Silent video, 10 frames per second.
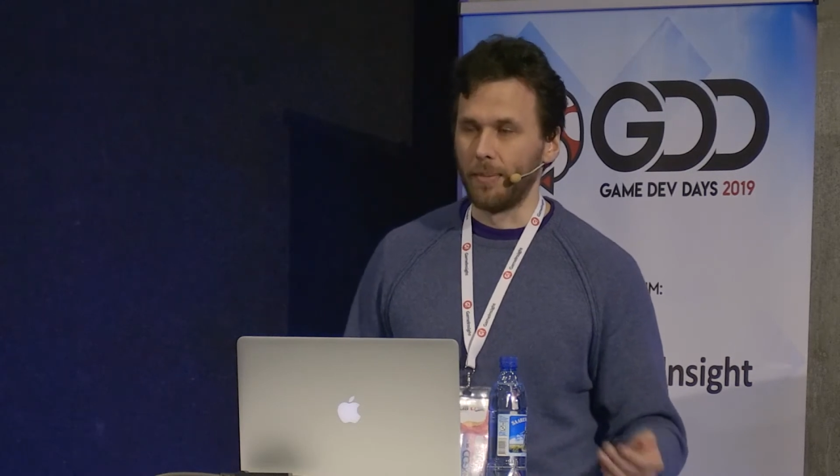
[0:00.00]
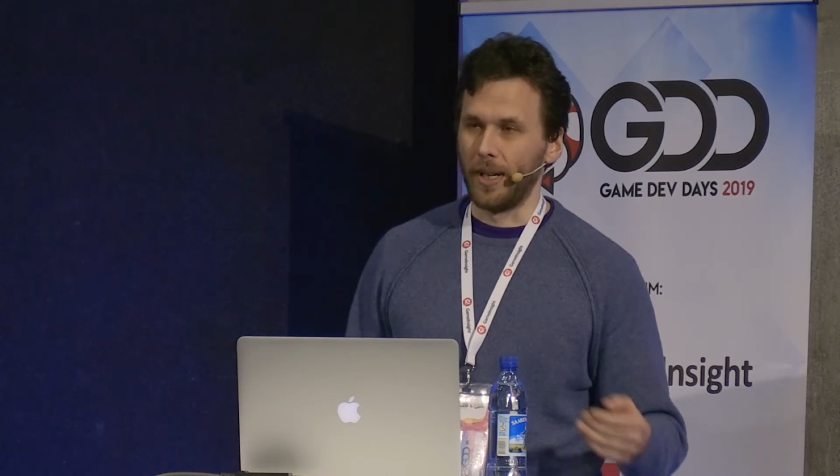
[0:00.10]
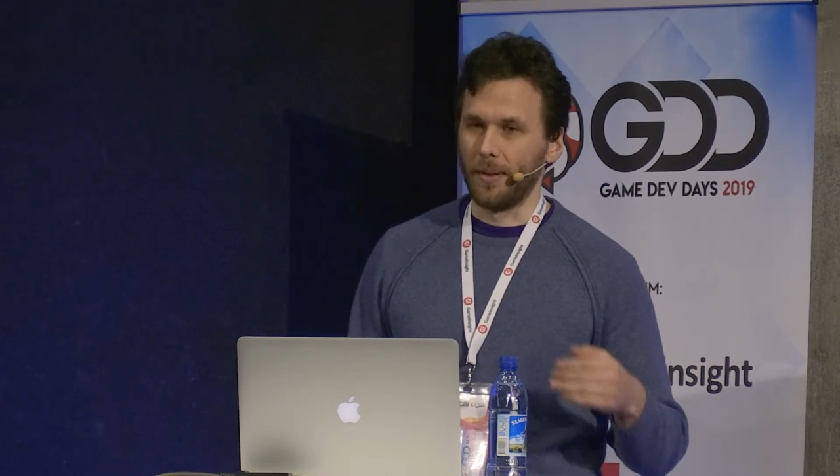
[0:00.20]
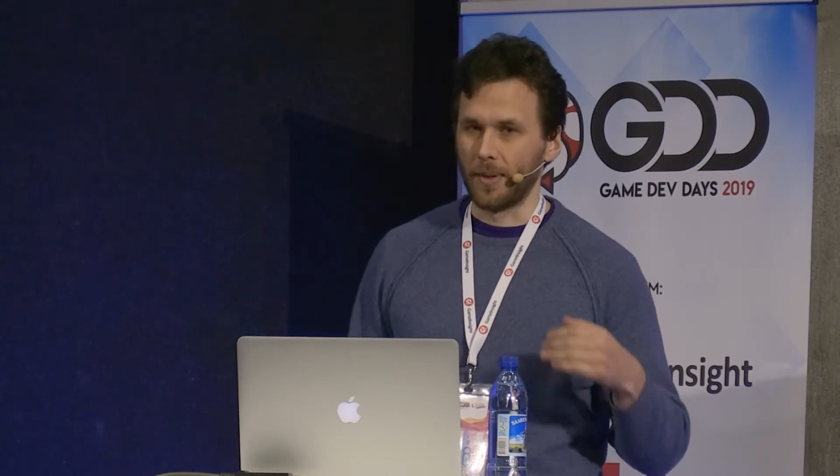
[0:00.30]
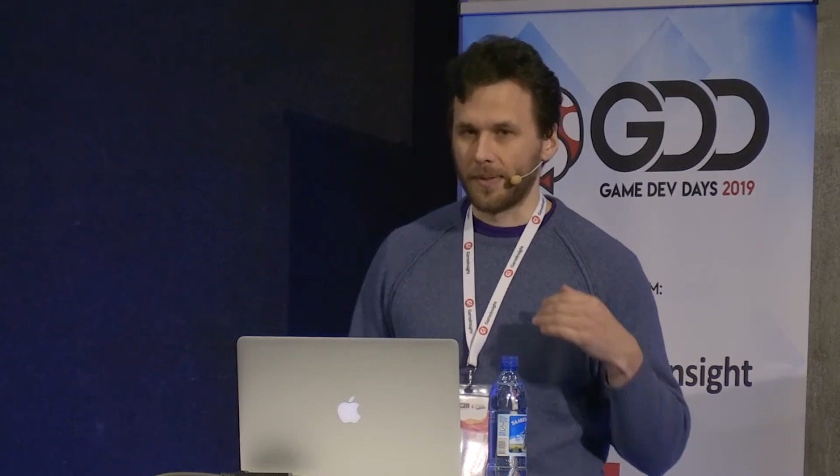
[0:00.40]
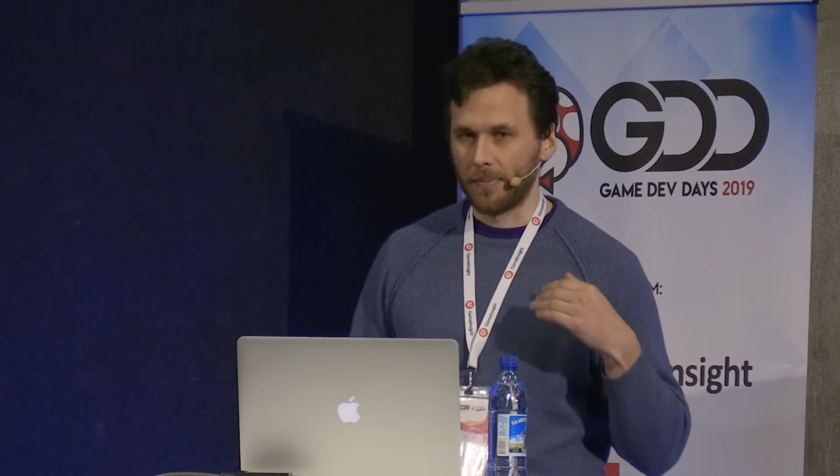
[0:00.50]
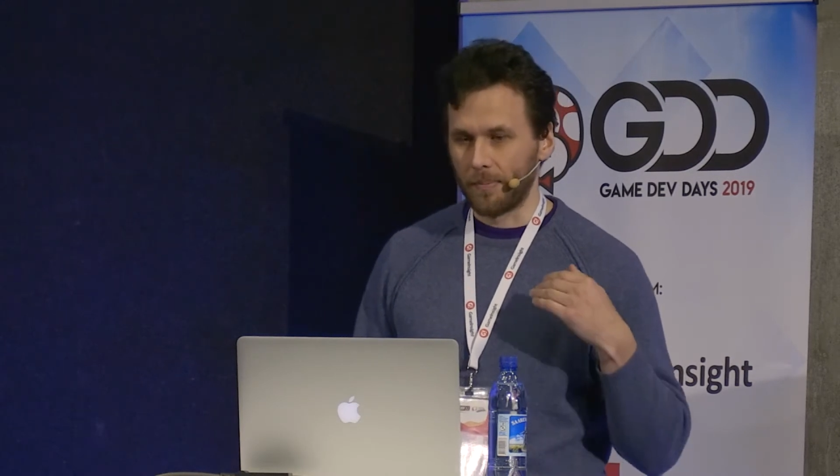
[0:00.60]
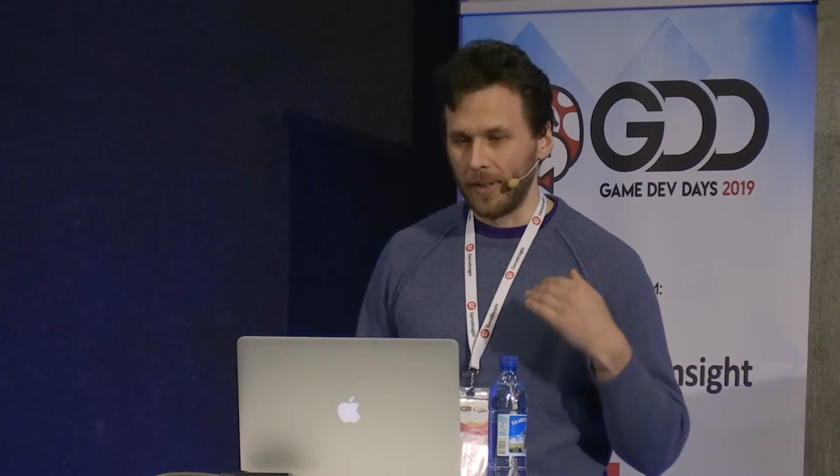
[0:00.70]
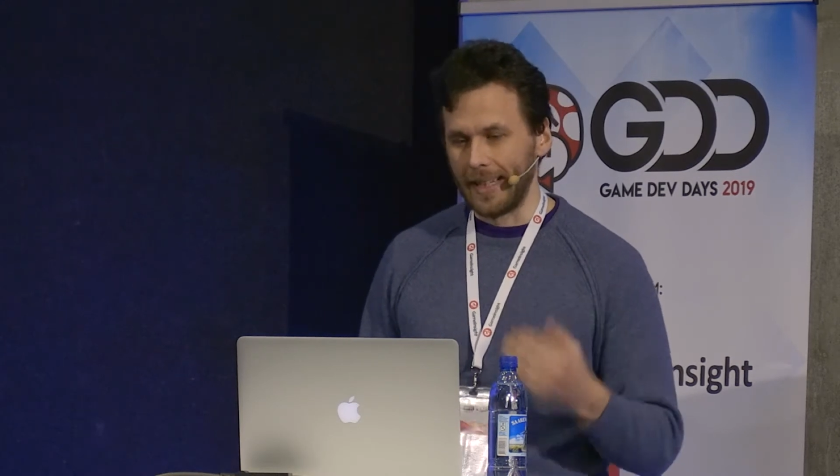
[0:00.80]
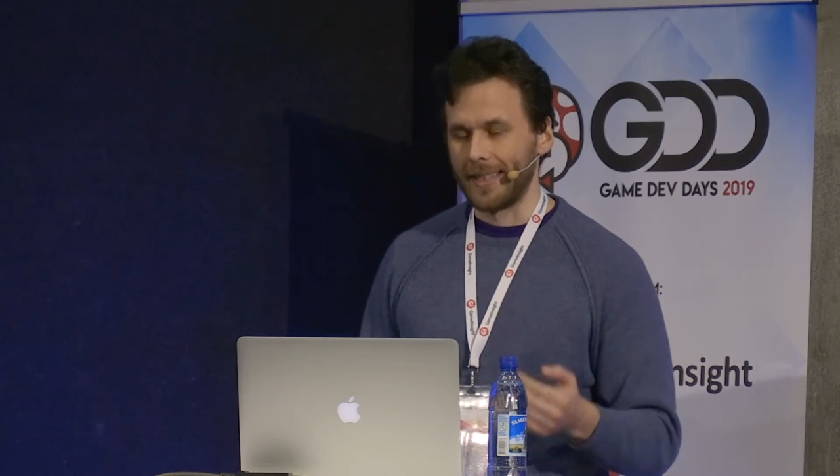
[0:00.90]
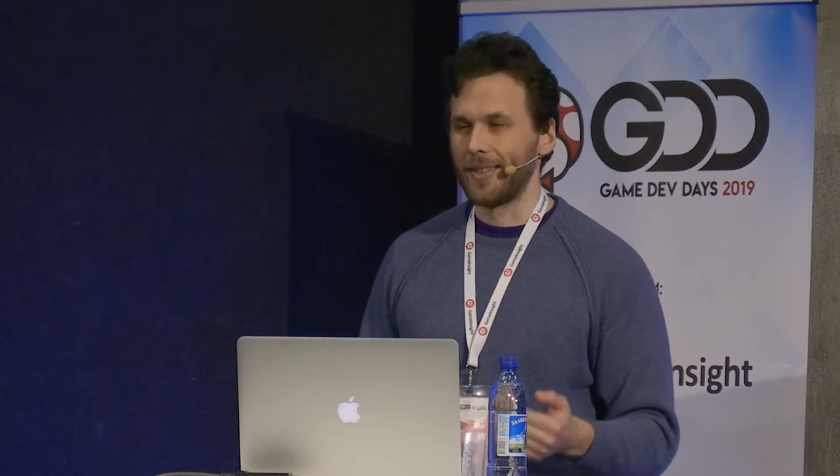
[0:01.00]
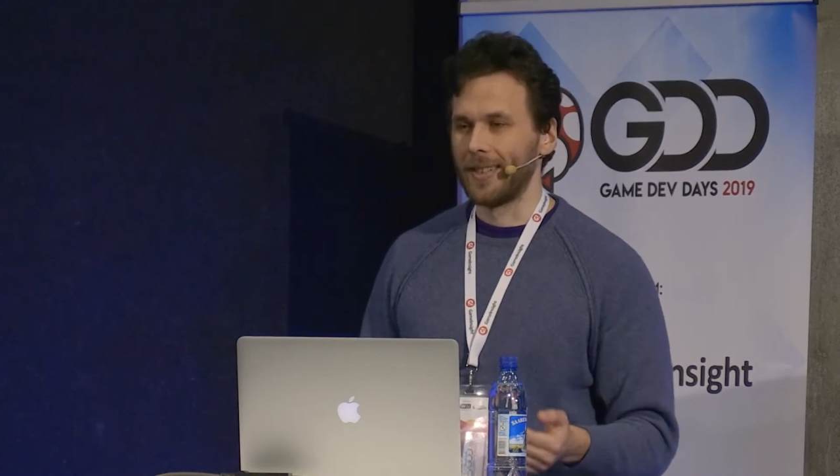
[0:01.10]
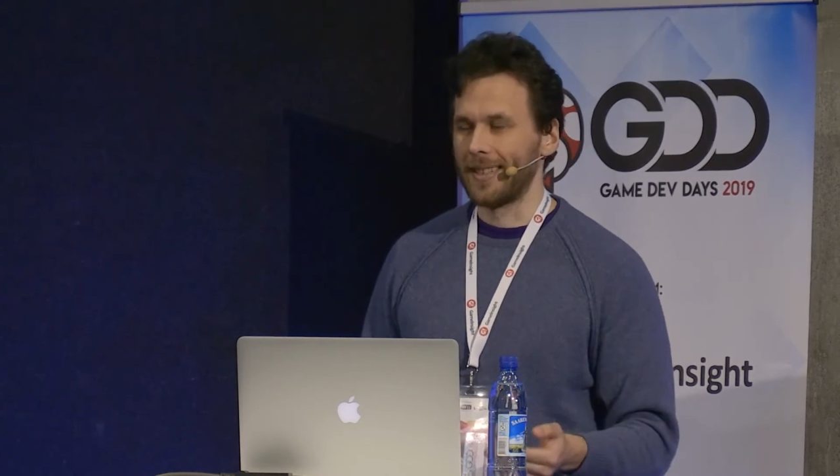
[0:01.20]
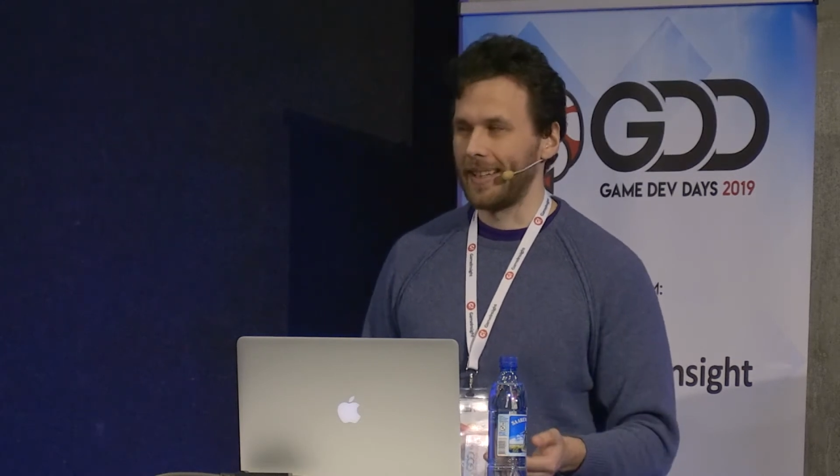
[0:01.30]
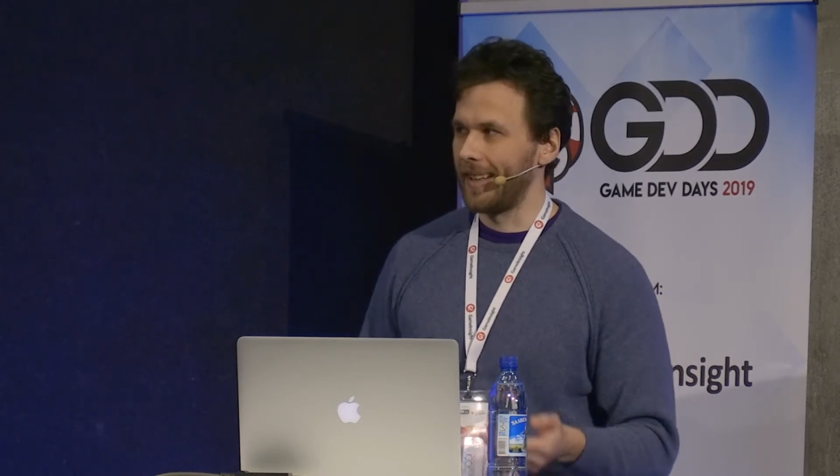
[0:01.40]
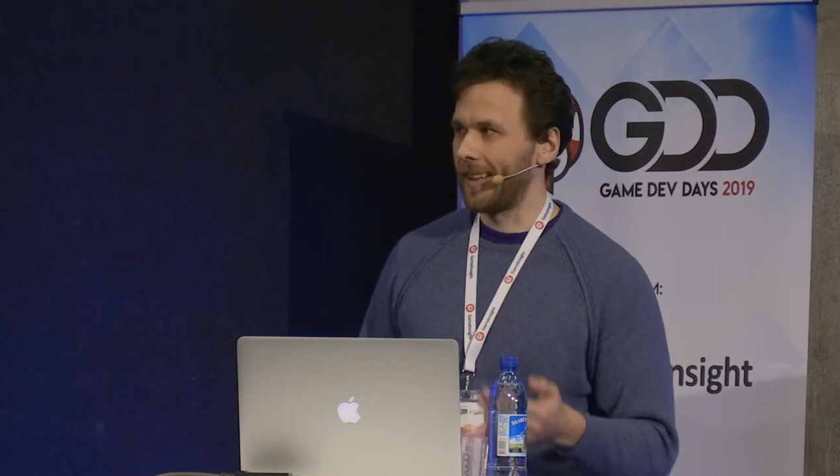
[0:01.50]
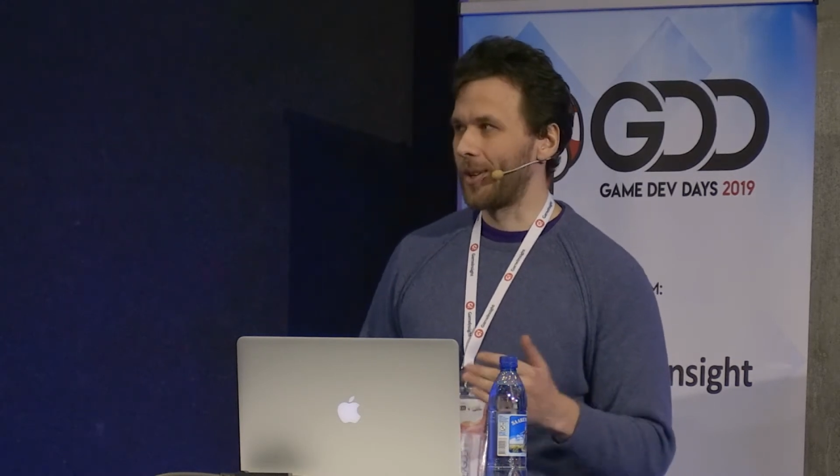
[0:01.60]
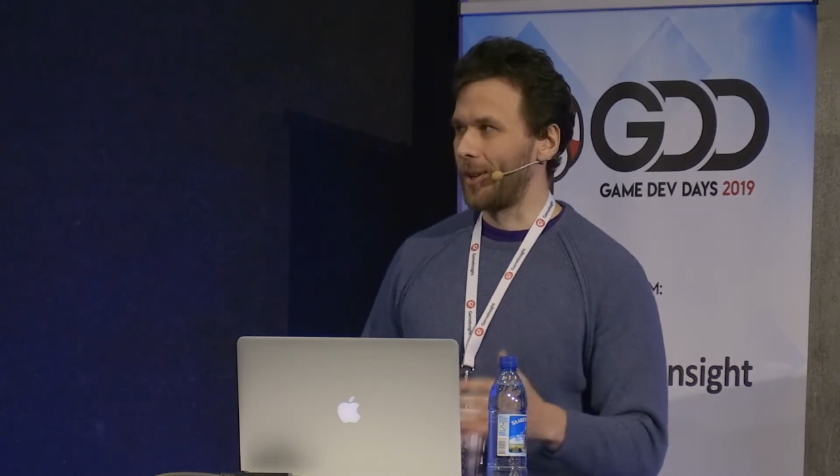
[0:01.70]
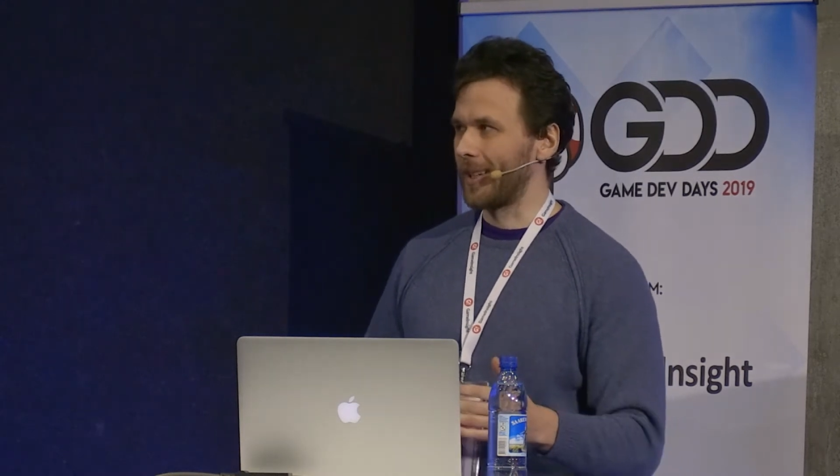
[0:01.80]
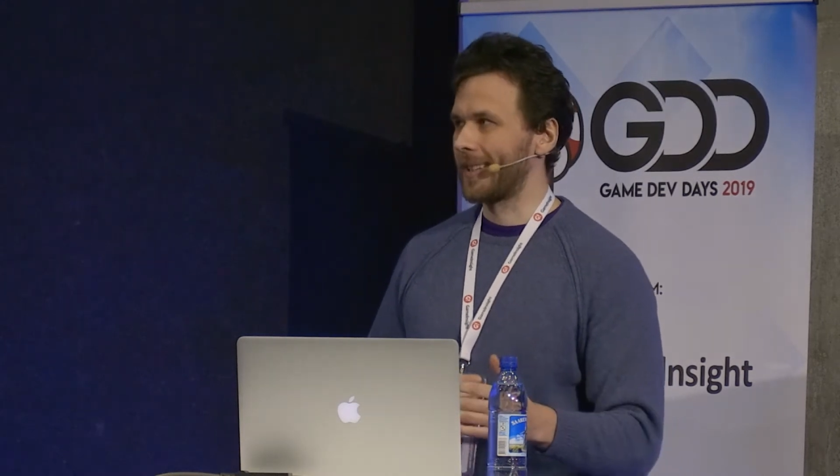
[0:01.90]
but it was easy to see in the
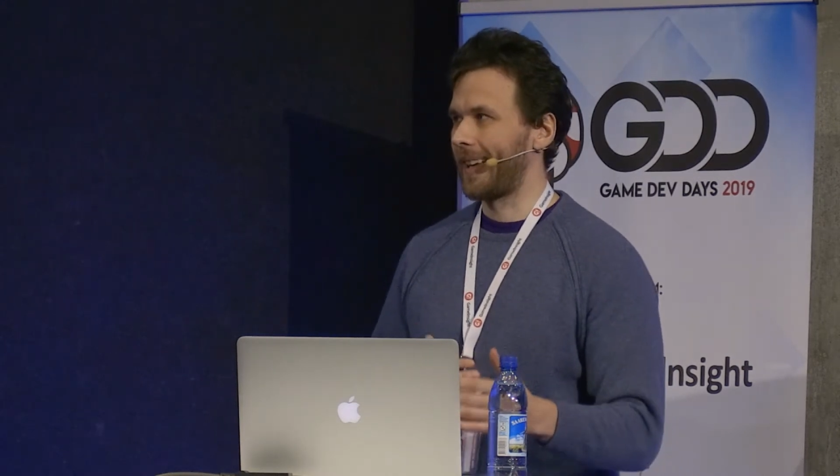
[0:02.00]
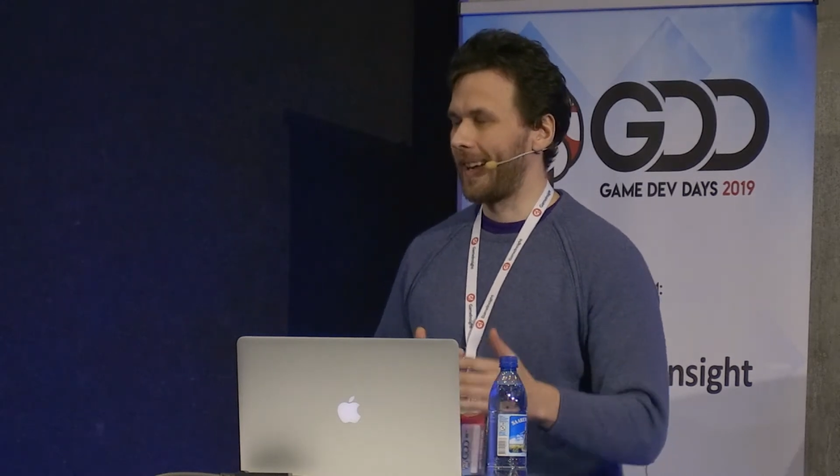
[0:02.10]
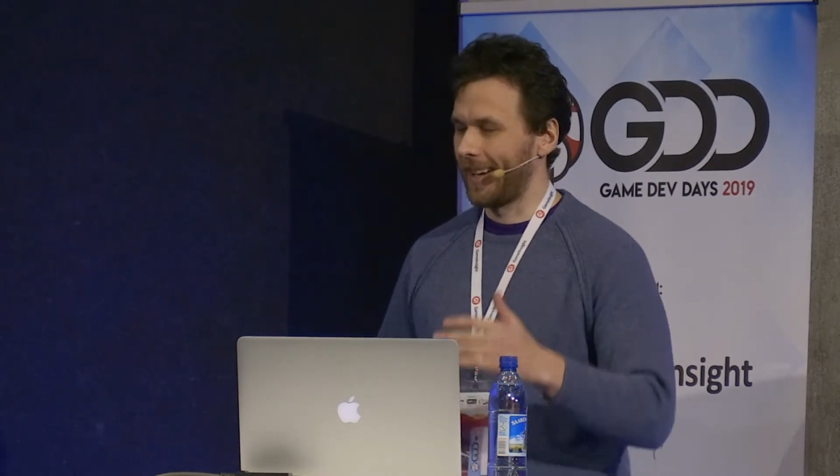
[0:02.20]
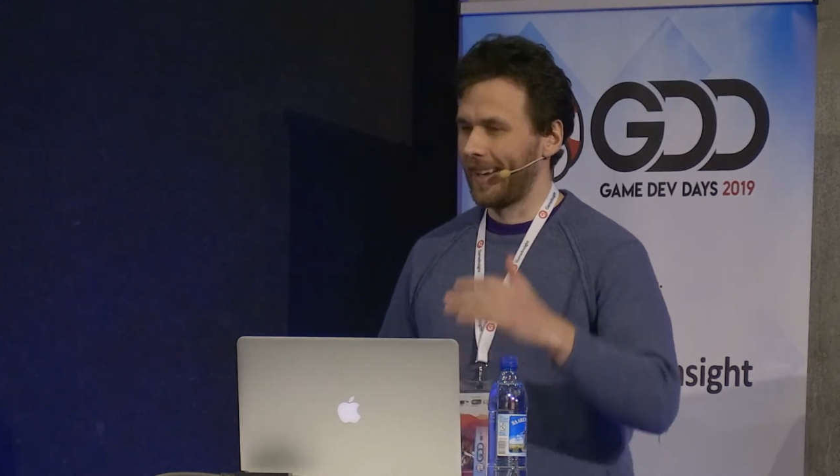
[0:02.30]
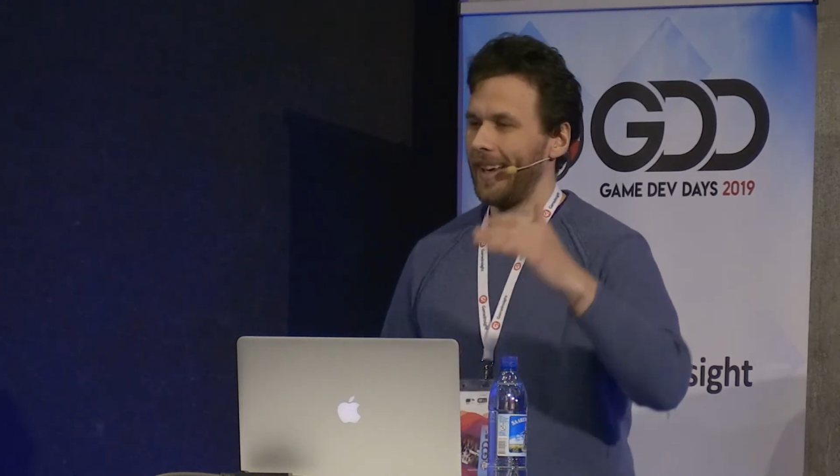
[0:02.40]
call stack.